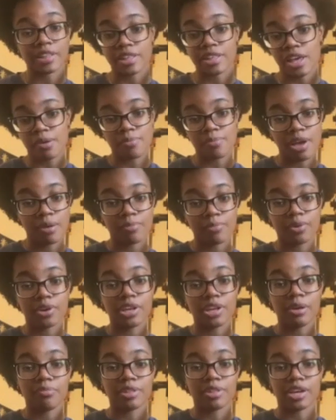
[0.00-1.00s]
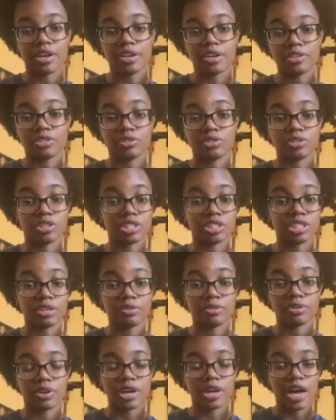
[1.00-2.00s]
that bad boy up there, you'll just keep
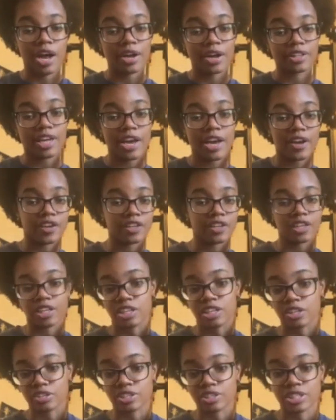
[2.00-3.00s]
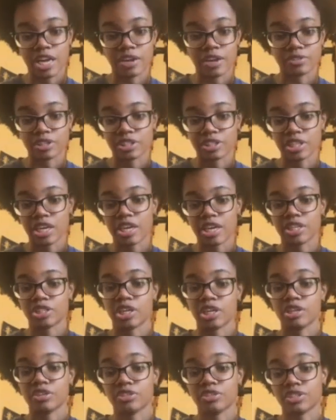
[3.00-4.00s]
going higher and higher, and it'll sound just like a
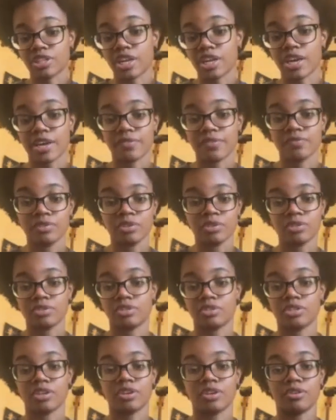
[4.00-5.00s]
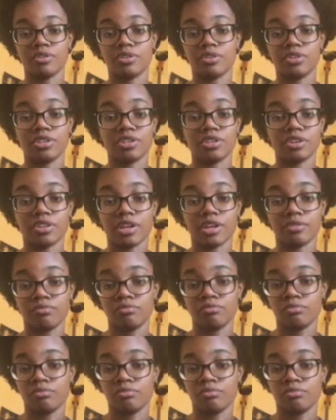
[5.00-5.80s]
cello slide. So you can go like,